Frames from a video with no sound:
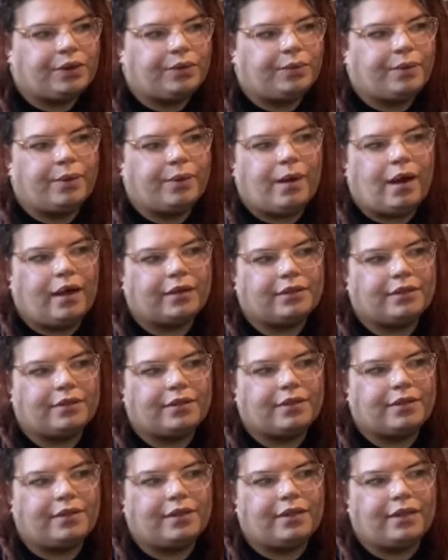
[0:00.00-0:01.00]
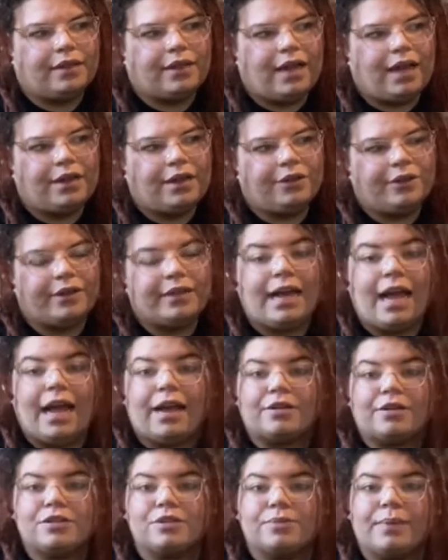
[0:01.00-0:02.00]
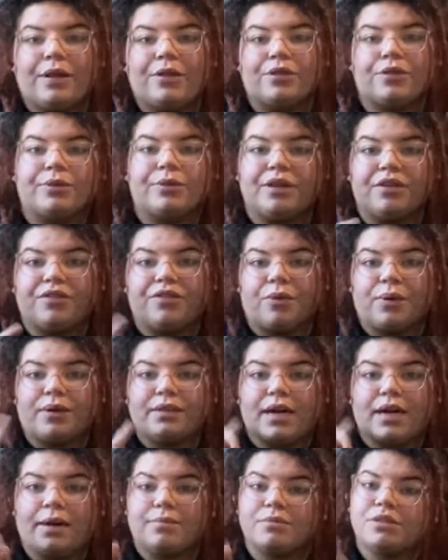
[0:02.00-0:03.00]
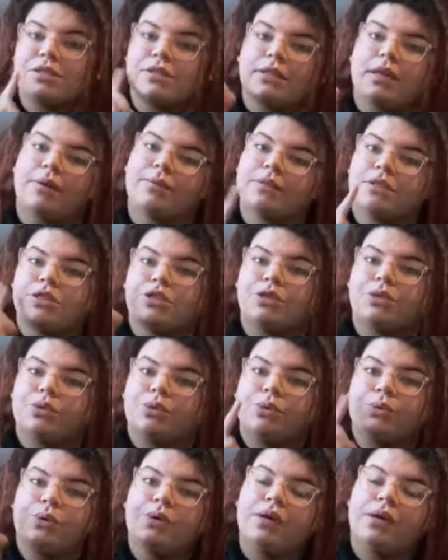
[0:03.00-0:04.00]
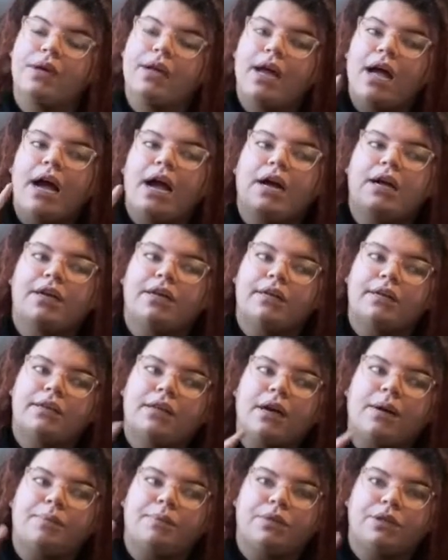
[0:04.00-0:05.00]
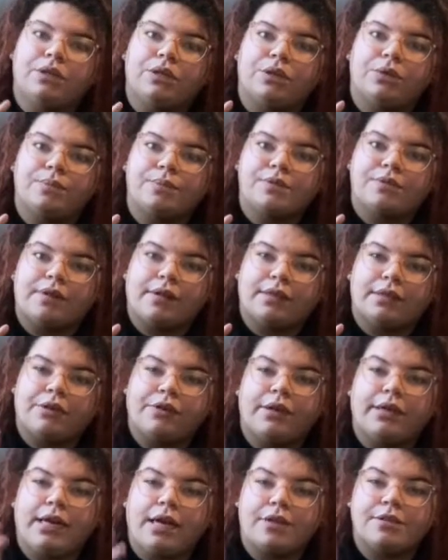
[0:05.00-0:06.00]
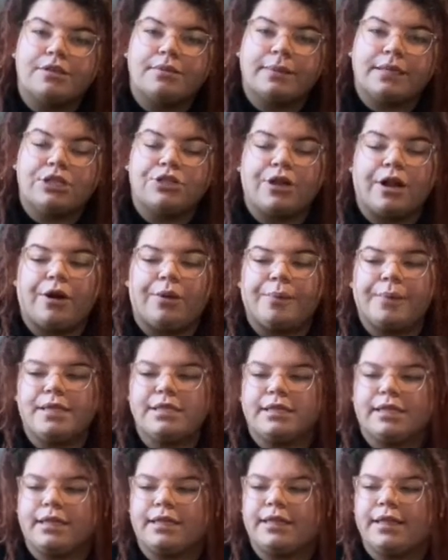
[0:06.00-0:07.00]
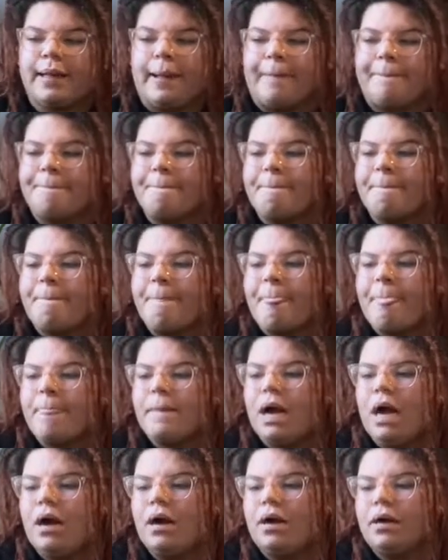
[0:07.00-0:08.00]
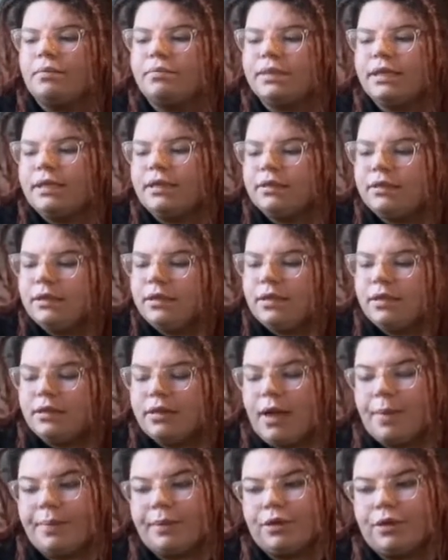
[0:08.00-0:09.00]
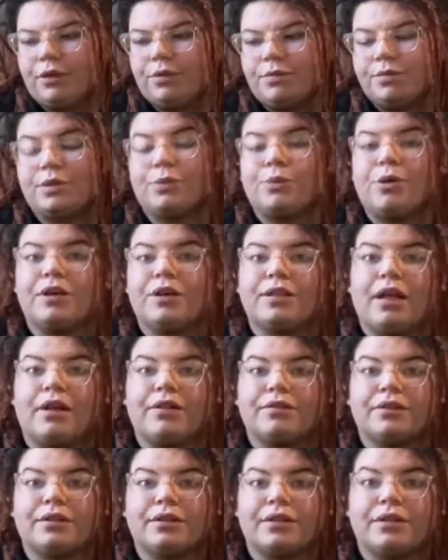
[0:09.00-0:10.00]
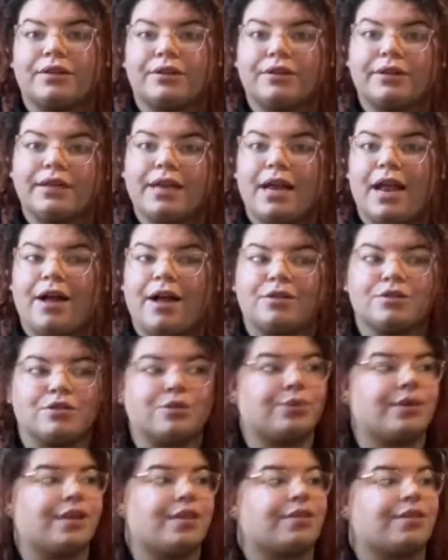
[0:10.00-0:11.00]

we walked the greenhouse about 3 or 4 times because I always do a good couple of loops around the greenhouse to make sure I don't miss anything. Did a good couple of loops and walked out the greenhouse with